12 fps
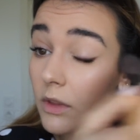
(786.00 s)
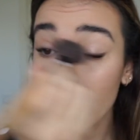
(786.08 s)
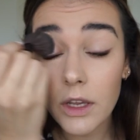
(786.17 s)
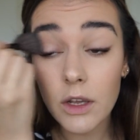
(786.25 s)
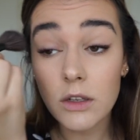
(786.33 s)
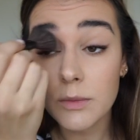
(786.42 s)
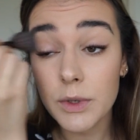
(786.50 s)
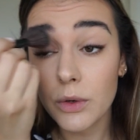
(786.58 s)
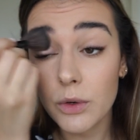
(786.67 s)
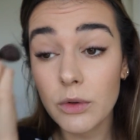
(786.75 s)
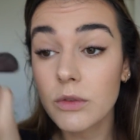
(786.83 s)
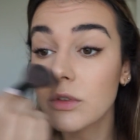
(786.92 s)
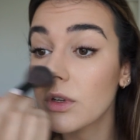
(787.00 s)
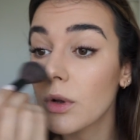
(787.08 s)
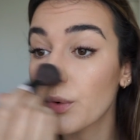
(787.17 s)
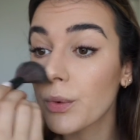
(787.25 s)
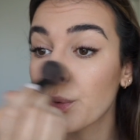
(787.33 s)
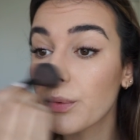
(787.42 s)
the hospital
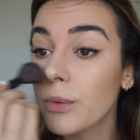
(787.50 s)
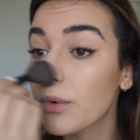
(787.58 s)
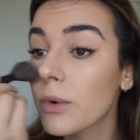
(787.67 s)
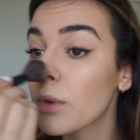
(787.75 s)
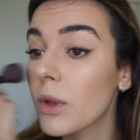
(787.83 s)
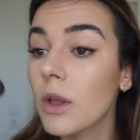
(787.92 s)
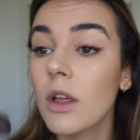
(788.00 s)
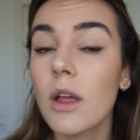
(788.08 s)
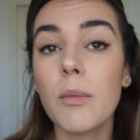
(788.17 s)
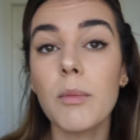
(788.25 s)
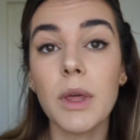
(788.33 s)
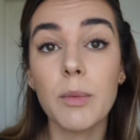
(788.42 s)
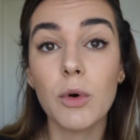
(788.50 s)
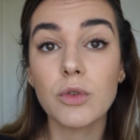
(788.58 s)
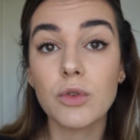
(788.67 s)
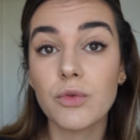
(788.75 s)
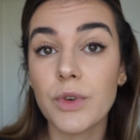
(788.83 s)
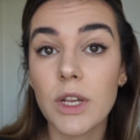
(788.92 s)
so people
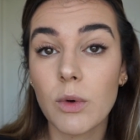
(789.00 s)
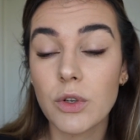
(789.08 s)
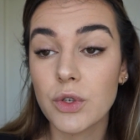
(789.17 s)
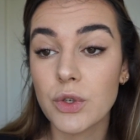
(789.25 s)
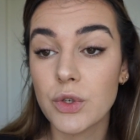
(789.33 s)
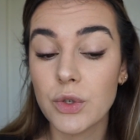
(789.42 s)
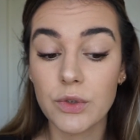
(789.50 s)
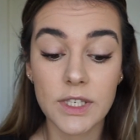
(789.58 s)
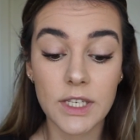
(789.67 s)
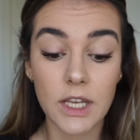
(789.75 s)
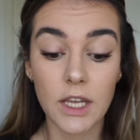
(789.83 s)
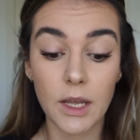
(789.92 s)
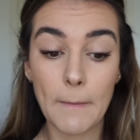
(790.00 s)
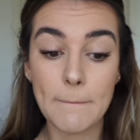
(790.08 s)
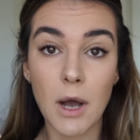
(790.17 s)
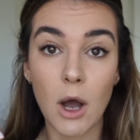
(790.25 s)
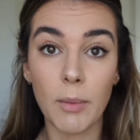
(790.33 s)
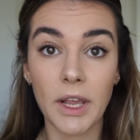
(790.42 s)
don't really want to see
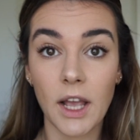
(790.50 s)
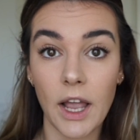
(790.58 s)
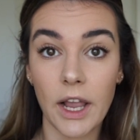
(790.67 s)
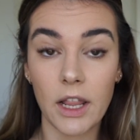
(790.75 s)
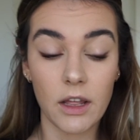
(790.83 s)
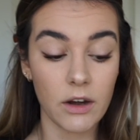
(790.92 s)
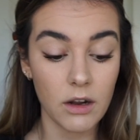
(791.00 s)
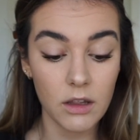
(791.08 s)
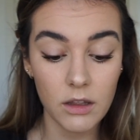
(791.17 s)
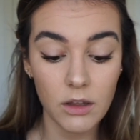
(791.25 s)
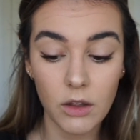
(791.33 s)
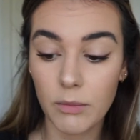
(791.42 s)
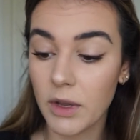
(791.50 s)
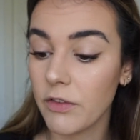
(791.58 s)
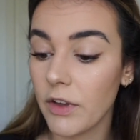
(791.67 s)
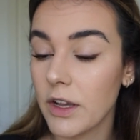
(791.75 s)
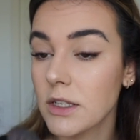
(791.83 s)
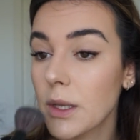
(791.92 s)
popping highlighter on my
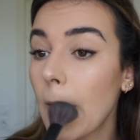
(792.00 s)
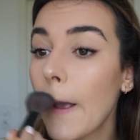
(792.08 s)
face.